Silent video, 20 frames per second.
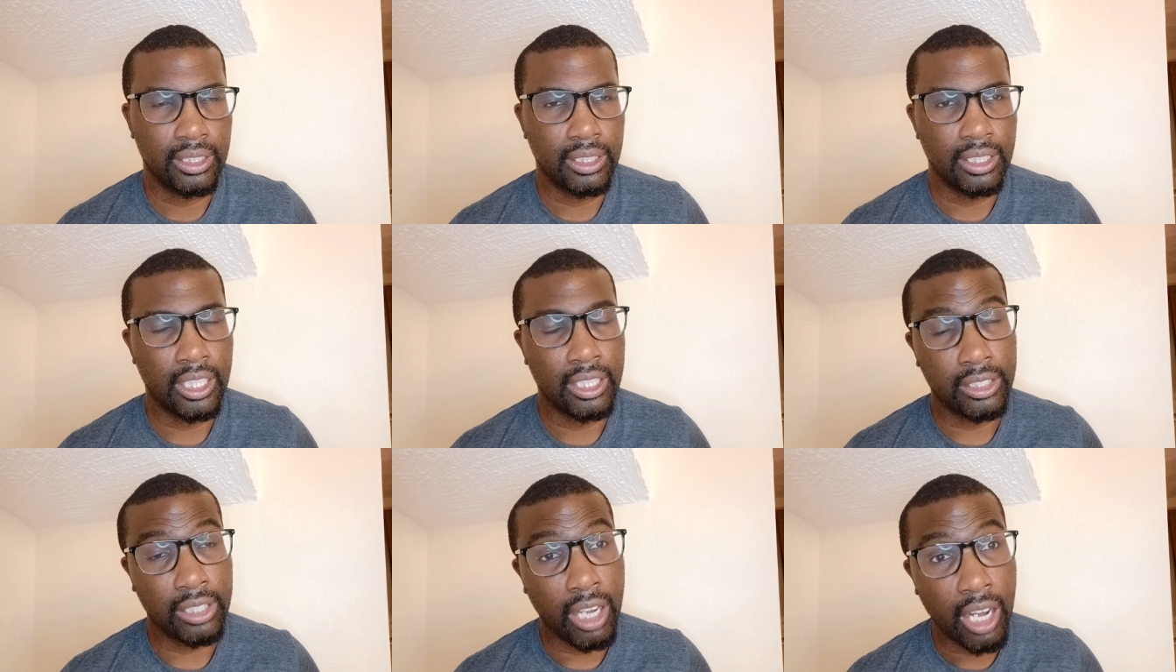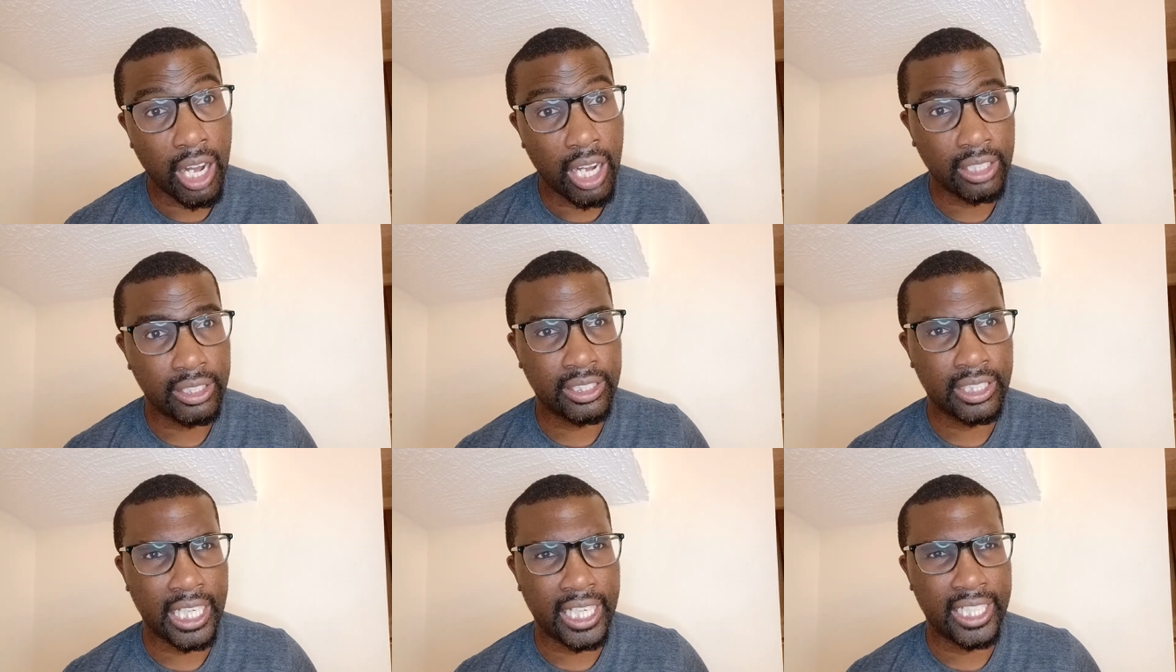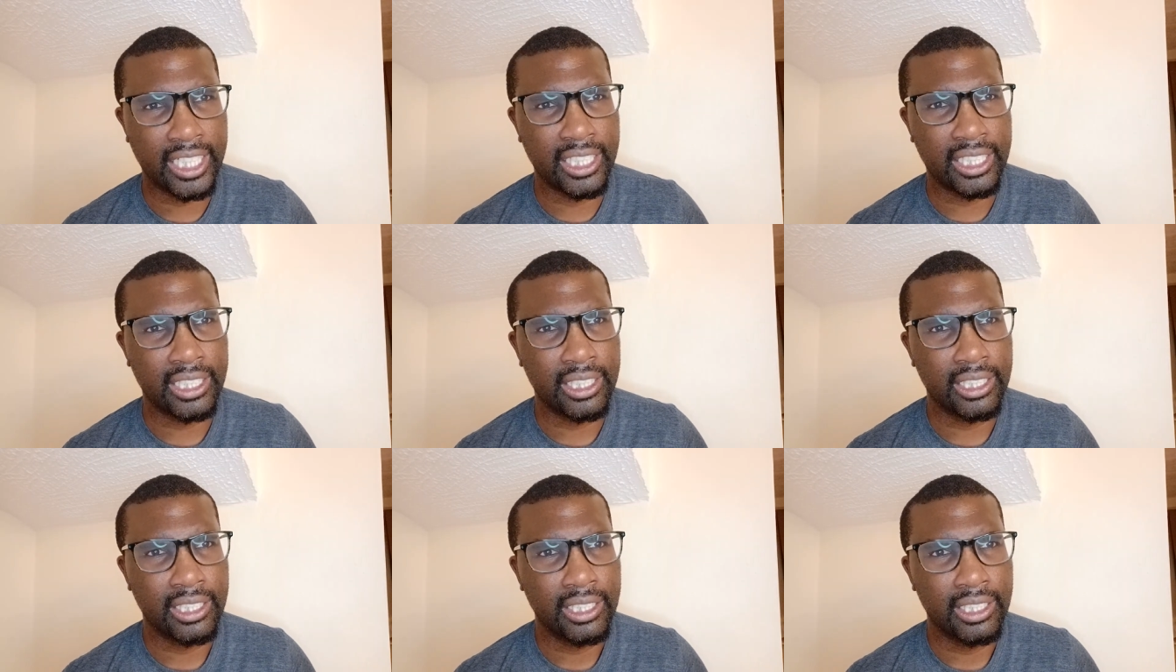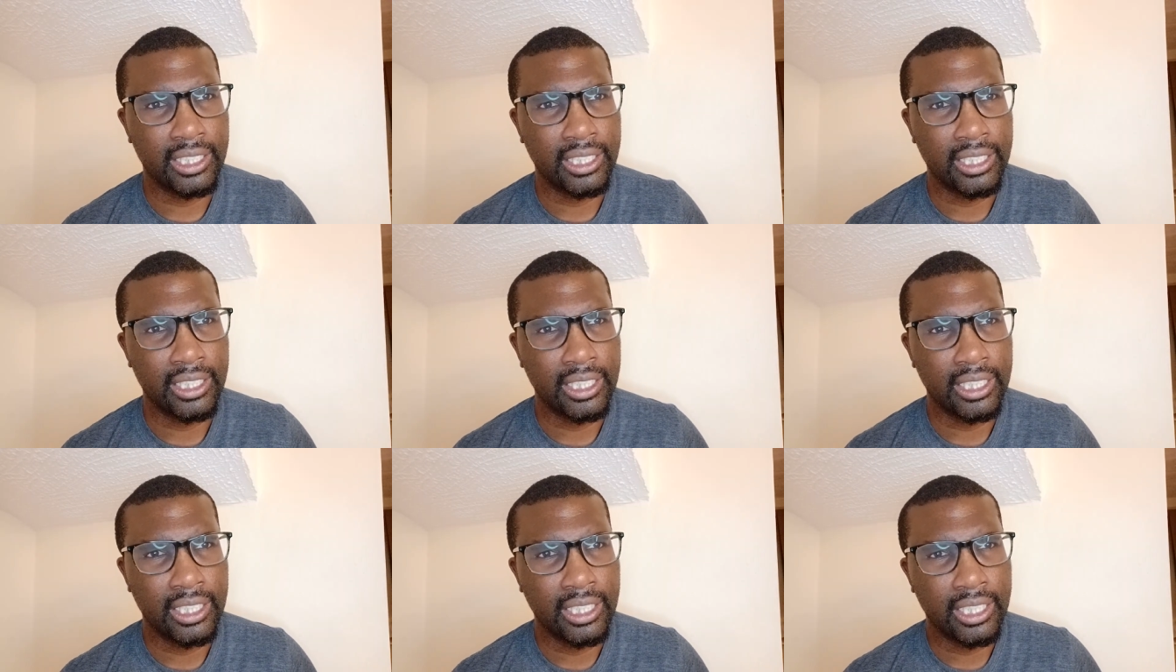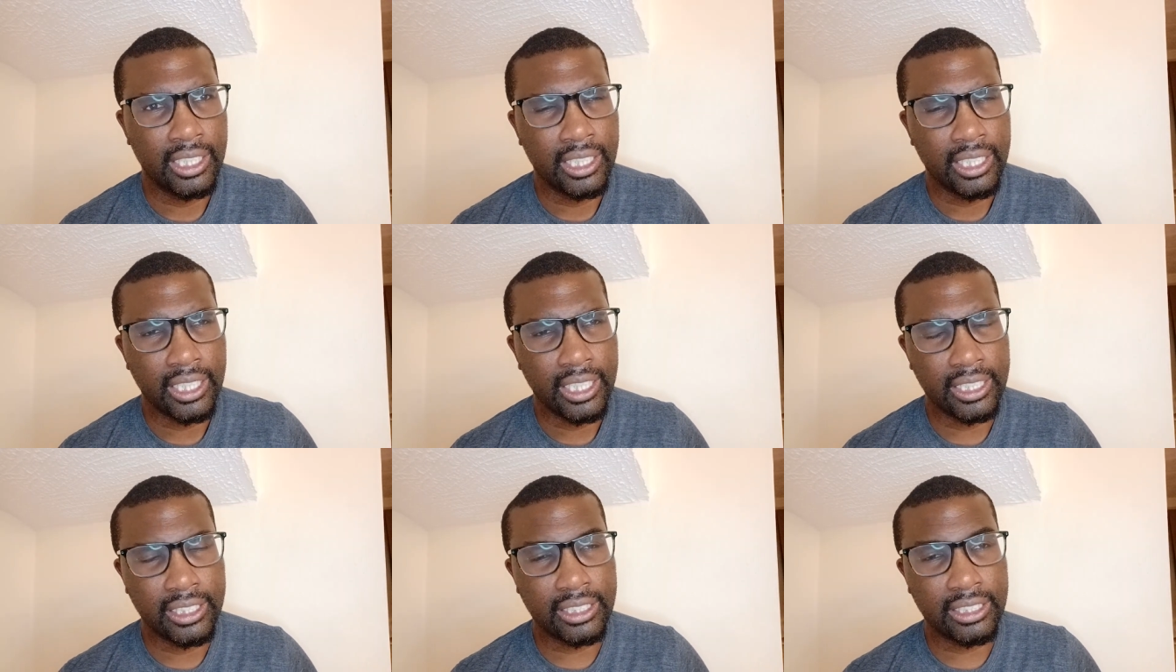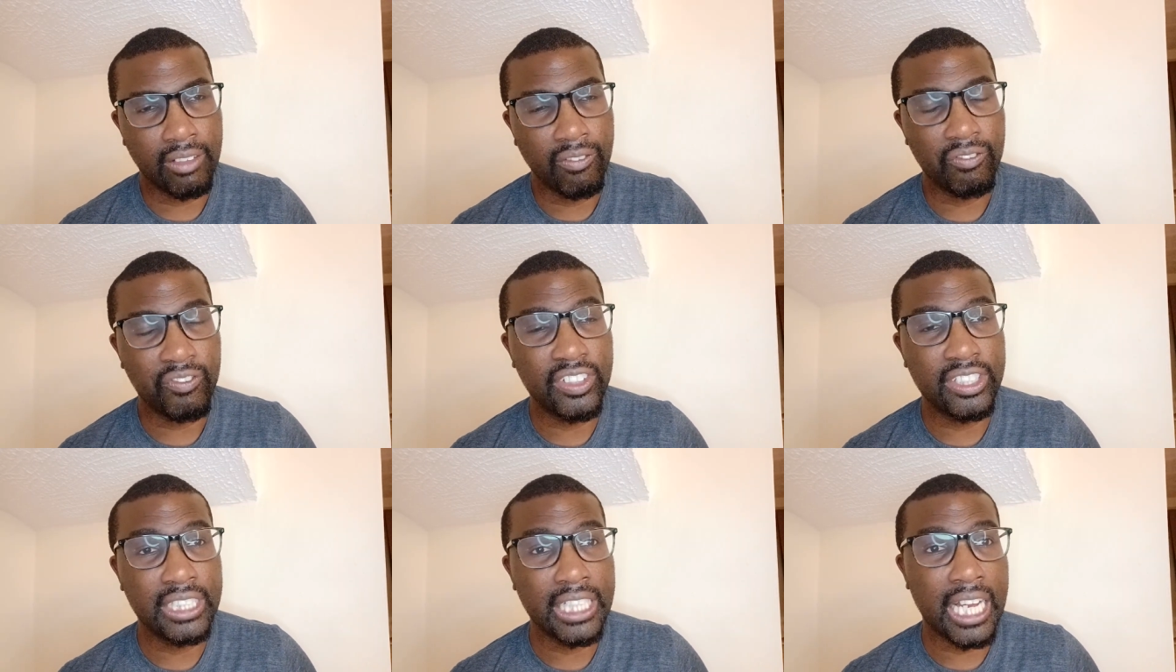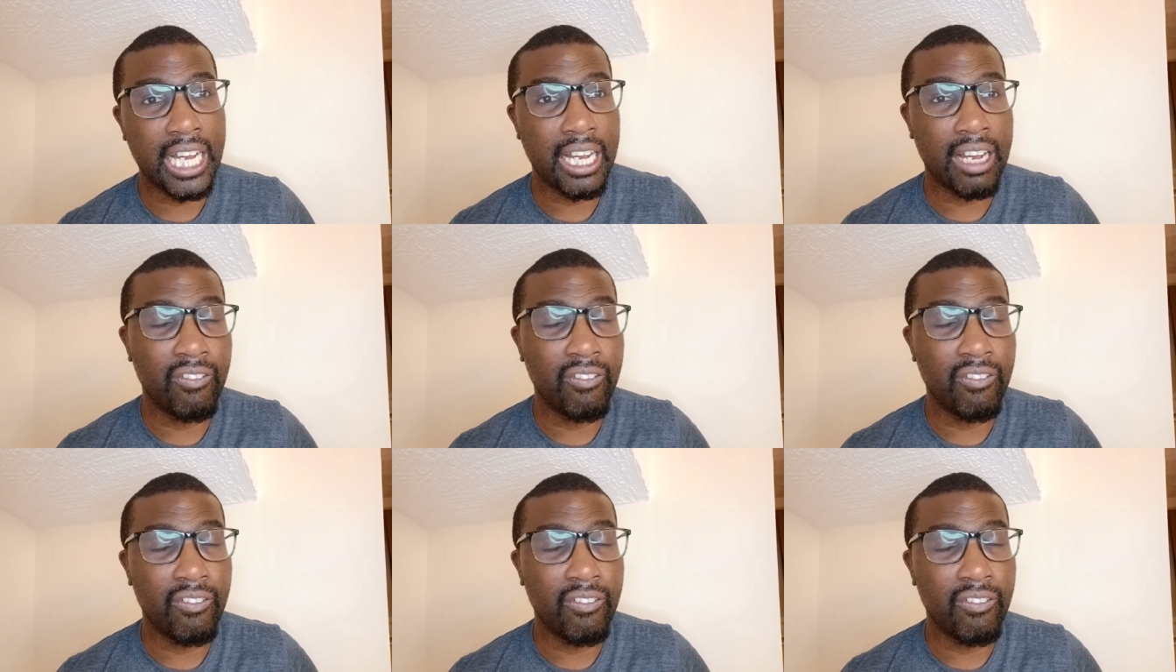and heartache, it's something that